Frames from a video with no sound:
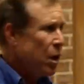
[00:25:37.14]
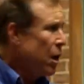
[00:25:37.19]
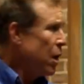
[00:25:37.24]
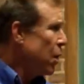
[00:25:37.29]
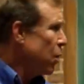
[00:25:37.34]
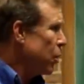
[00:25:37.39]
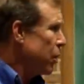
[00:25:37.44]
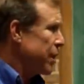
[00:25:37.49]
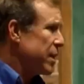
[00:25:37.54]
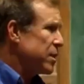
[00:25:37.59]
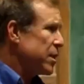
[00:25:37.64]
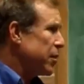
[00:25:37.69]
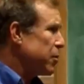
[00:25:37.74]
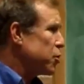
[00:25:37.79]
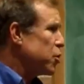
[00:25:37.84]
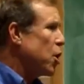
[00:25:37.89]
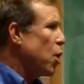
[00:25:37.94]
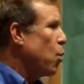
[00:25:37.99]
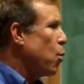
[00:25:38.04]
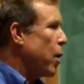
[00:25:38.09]
Well, they said,
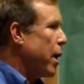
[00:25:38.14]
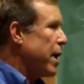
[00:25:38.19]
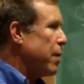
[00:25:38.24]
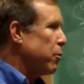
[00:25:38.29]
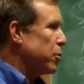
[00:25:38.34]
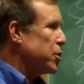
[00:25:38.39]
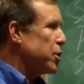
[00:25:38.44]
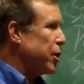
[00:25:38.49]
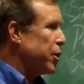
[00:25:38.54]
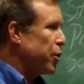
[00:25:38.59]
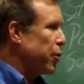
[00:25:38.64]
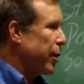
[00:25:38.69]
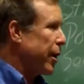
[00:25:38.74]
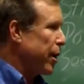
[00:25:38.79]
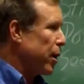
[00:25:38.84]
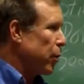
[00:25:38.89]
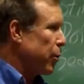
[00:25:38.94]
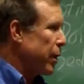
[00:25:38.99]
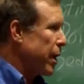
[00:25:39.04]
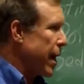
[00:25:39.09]
there's no way we're sending you
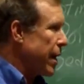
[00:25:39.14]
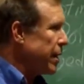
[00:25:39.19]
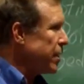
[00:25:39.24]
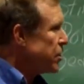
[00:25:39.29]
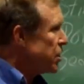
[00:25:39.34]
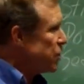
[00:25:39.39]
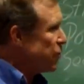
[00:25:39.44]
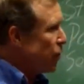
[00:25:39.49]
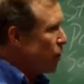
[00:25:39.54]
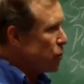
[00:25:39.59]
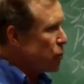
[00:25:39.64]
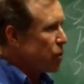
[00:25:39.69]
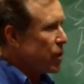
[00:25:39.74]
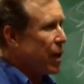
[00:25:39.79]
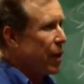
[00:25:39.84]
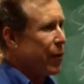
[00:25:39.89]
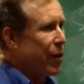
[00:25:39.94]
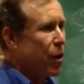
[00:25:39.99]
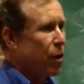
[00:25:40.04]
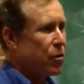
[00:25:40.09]
heroin addicts. These folks are
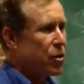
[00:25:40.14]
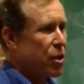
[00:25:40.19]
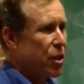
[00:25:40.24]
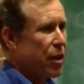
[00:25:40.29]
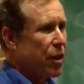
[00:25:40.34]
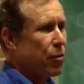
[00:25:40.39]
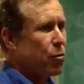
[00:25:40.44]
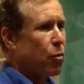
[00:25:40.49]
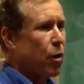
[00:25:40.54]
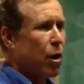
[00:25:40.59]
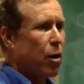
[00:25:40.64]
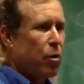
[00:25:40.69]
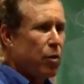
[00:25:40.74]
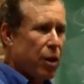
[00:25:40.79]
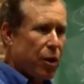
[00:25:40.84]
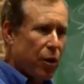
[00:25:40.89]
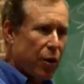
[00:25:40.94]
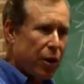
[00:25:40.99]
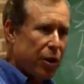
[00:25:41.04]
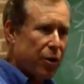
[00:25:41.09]
coming off Skid Row.
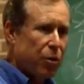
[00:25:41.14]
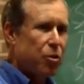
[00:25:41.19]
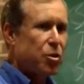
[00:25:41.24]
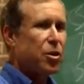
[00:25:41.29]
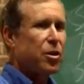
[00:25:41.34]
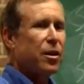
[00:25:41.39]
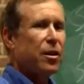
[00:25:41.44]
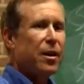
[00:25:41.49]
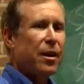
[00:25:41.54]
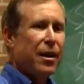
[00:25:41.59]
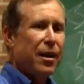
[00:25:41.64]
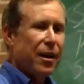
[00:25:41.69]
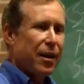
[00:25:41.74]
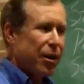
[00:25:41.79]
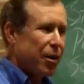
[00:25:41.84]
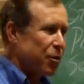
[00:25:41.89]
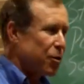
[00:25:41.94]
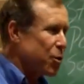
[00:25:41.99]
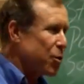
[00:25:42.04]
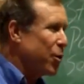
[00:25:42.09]
Here's
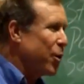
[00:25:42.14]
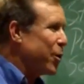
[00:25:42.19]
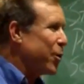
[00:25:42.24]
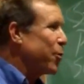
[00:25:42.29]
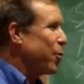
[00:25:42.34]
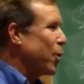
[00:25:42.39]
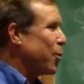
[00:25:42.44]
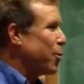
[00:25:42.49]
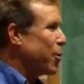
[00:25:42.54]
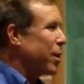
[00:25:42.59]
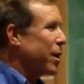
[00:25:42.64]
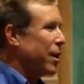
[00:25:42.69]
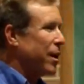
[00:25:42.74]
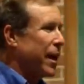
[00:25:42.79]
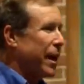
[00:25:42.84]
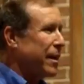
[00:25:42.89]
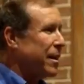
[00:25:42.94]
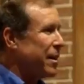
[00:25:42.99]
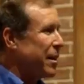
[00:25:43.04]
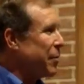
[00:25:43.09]
where we're
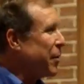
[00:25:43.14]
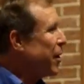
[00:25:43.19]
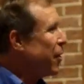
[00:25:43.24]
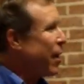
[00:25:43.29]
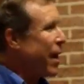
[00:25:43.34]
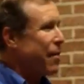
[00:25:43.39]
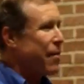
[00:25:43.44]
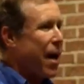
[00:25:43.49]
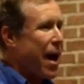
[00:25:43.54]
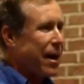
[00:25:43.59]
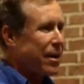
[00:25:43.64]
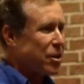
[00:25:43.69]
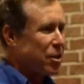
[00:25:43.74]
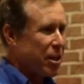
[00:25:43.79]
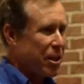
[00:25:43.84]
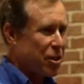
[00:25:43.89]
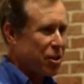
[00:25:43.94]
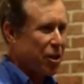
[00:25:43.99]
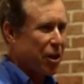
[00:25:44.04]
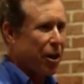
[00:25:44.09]
collecting them. They don't have
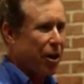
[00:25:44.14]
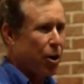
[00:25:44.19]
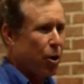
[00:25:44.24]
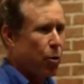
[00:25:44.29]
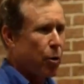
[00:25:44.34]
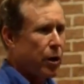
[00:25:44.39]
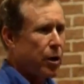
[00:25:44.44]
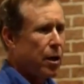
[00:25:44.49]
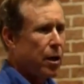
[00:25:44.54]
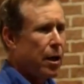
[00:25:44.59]
access to heroin.